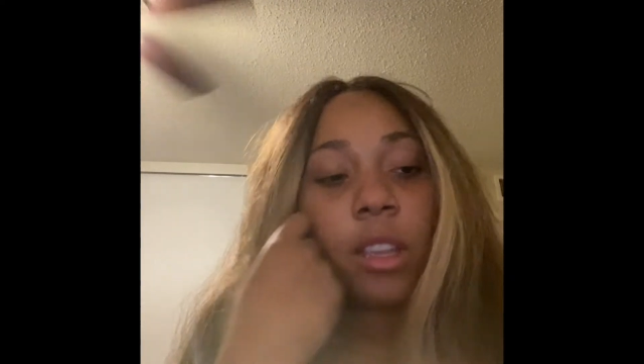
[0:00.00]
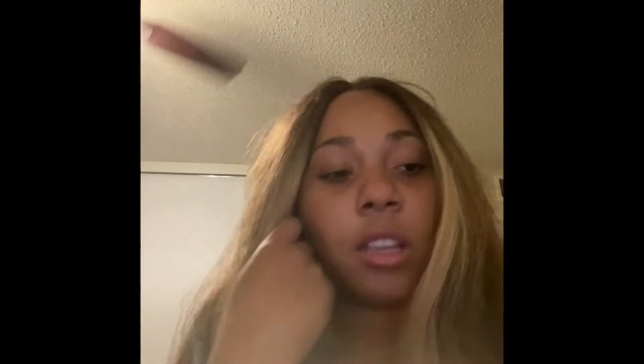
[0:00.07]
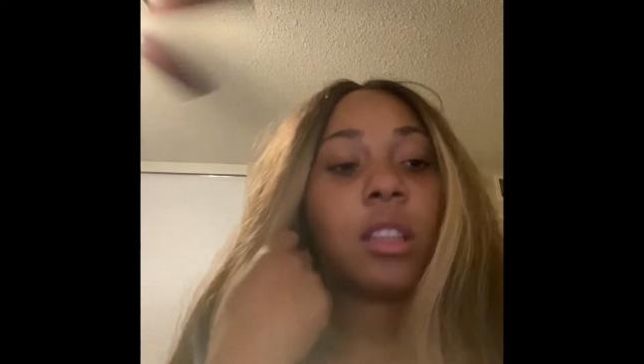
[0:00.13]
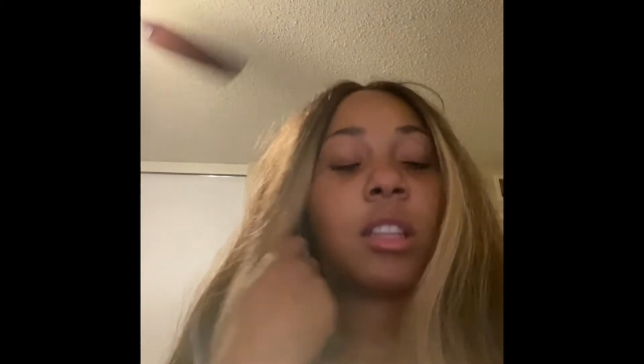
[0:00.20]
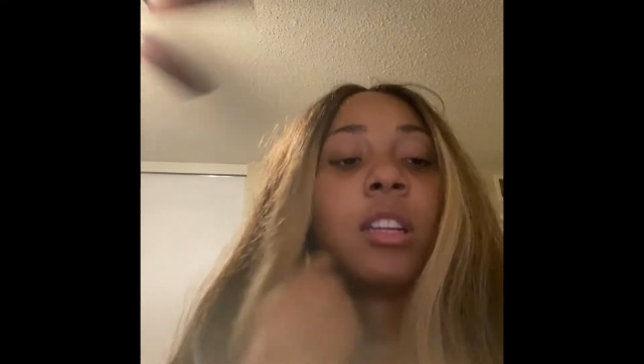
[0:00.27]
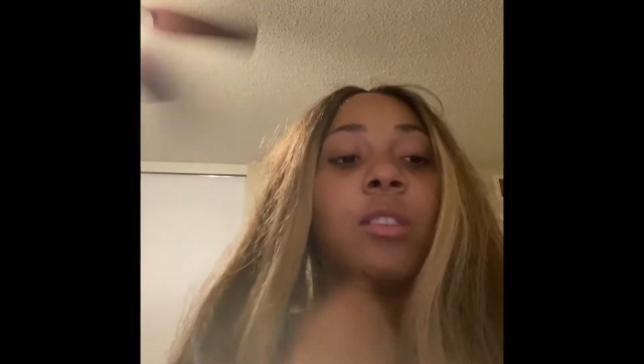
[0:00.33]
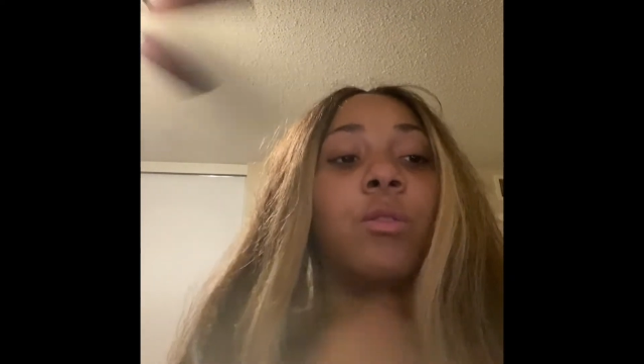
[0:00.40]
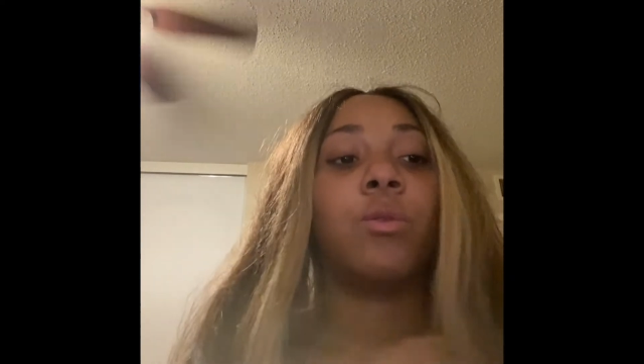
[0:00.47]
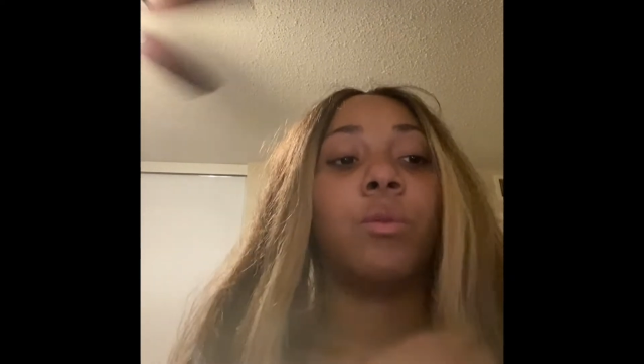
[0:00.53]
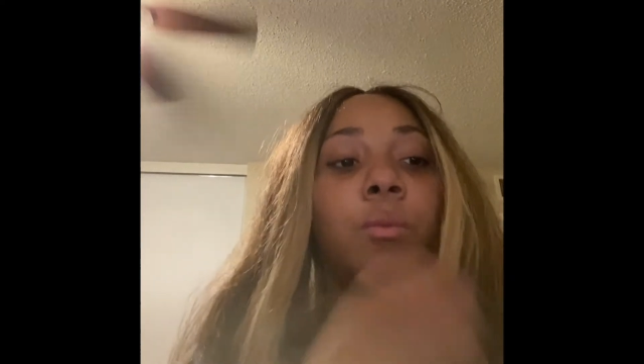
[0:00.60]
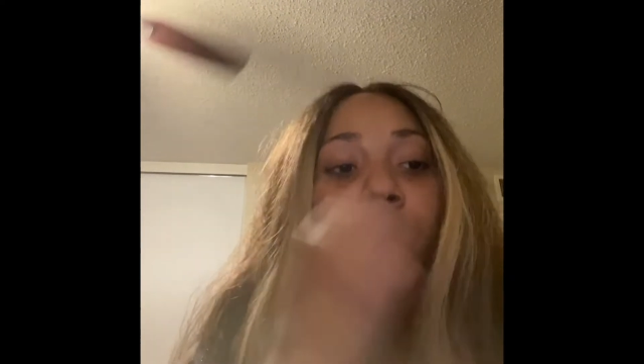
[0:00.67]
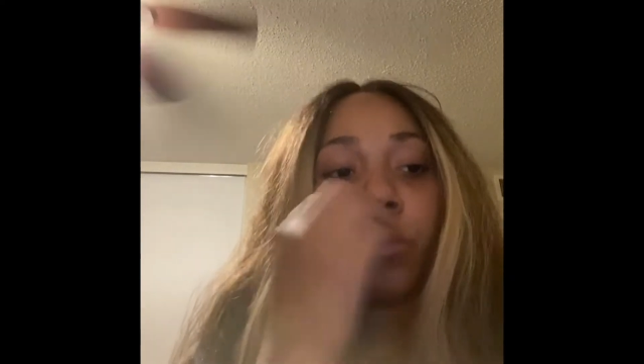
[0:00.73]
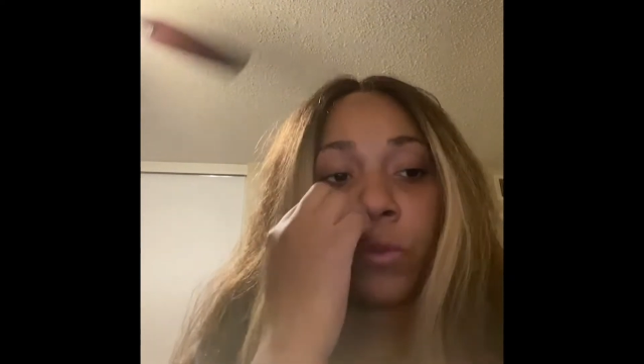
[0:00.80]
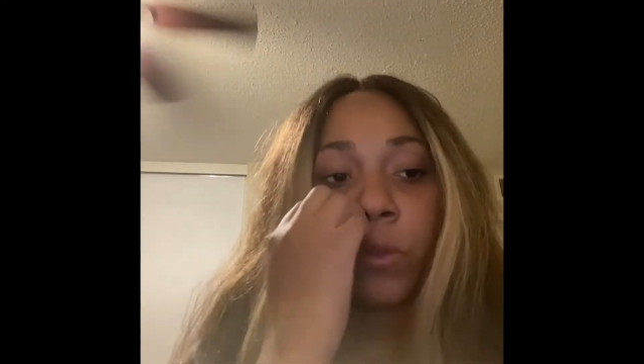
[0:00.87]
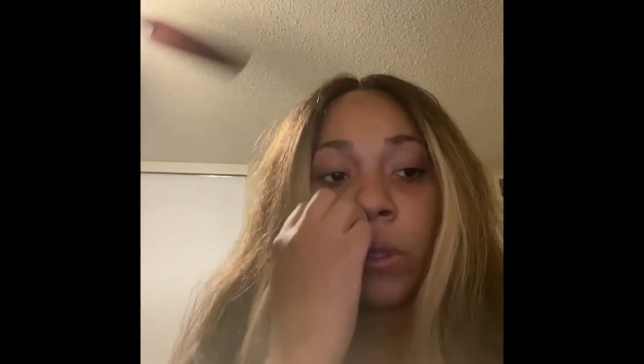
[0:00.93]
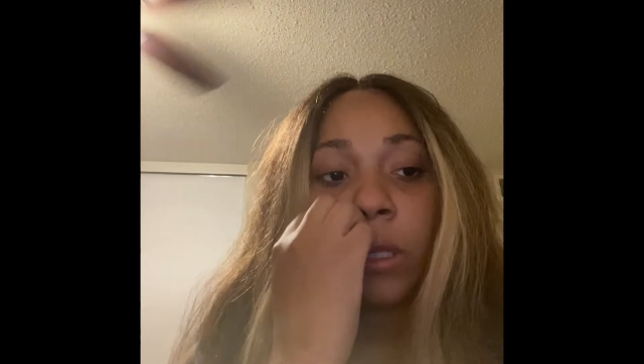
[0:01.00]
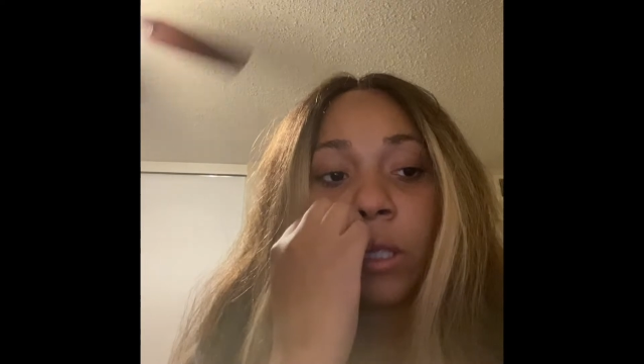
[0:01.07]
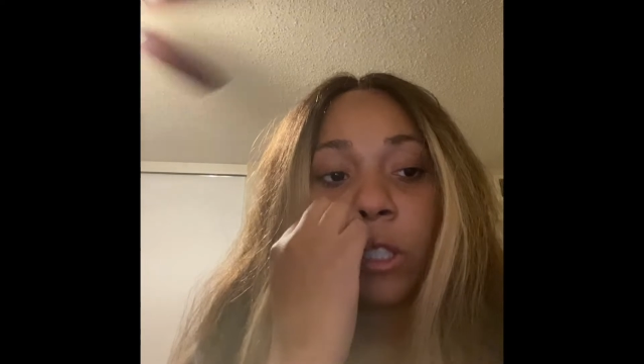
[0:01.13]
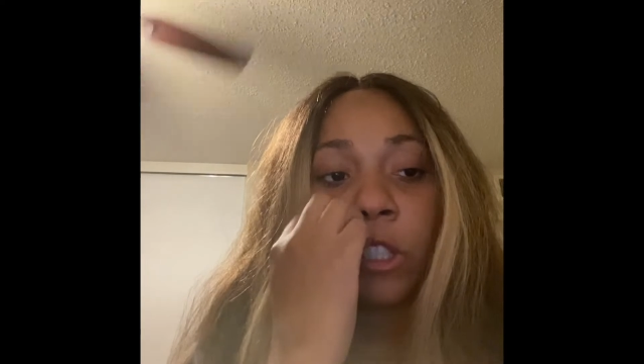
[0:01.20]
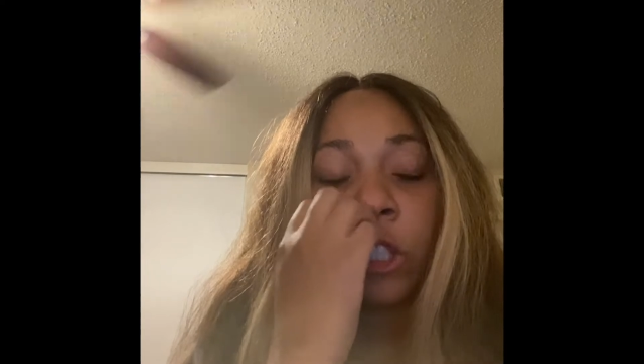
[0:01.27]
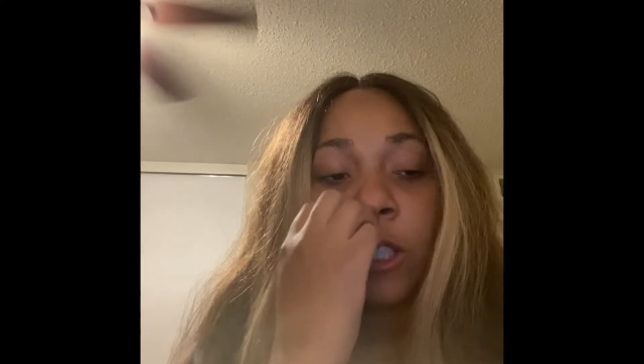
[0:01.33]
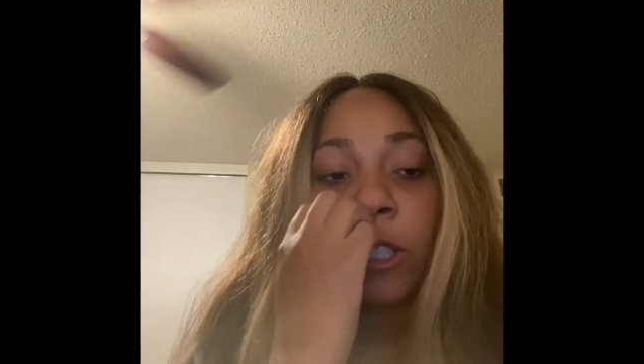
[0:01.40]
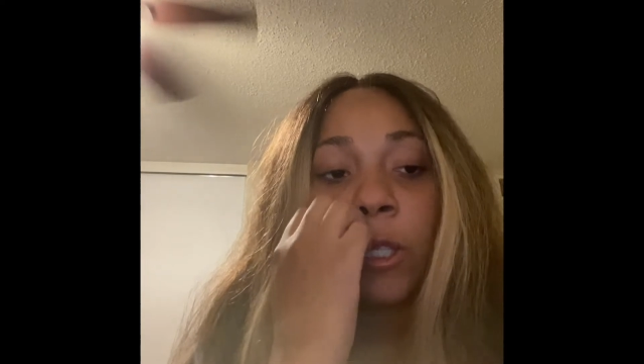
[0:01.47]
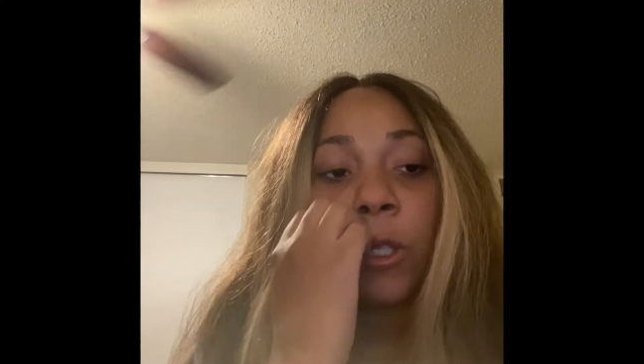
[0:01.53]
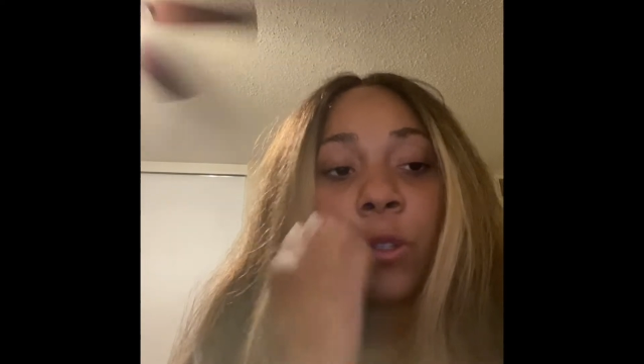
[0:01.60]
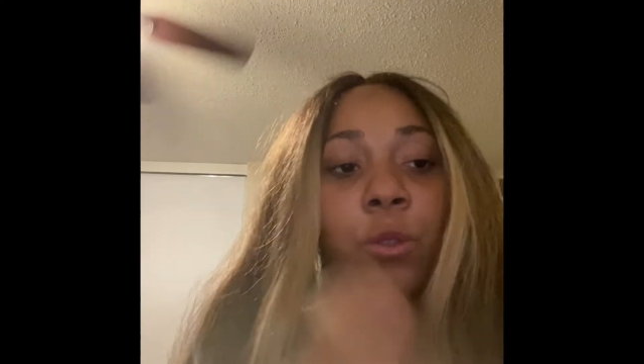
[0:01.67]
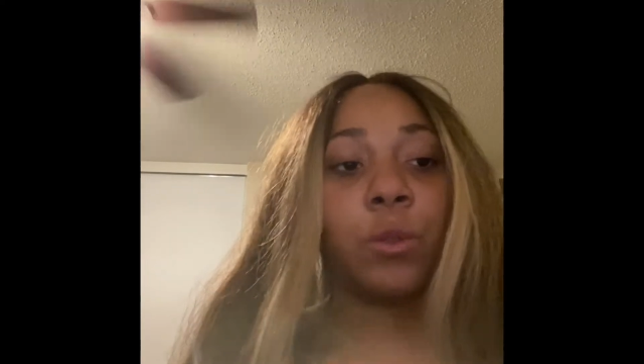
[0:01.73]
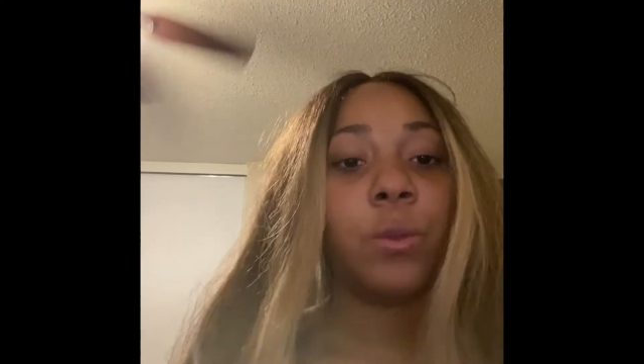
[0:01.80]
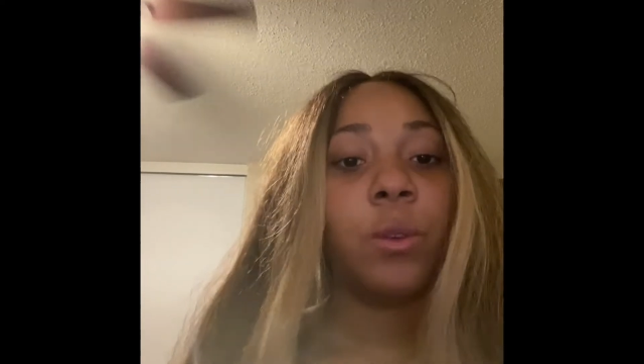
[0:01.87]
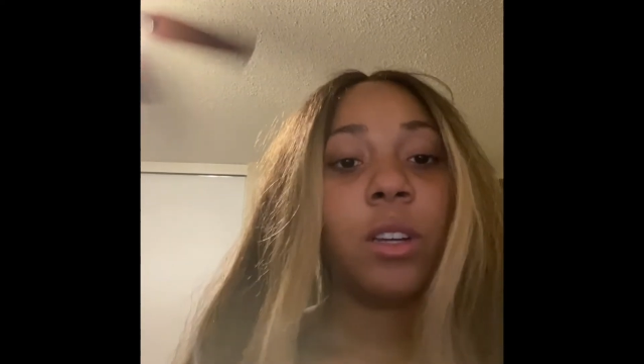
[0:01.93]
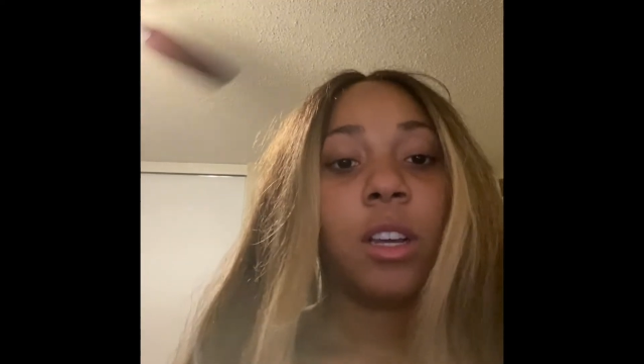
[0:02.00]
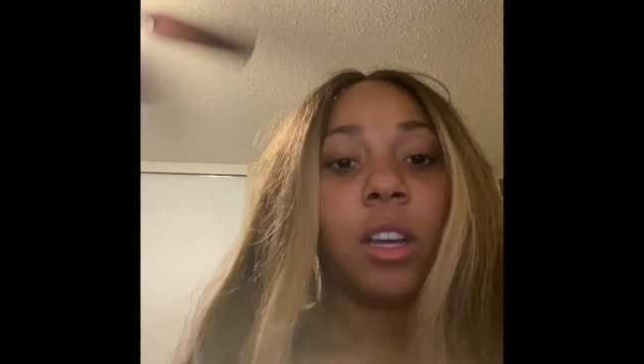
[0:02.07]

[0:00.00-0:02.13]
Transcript: Then it will move to G2,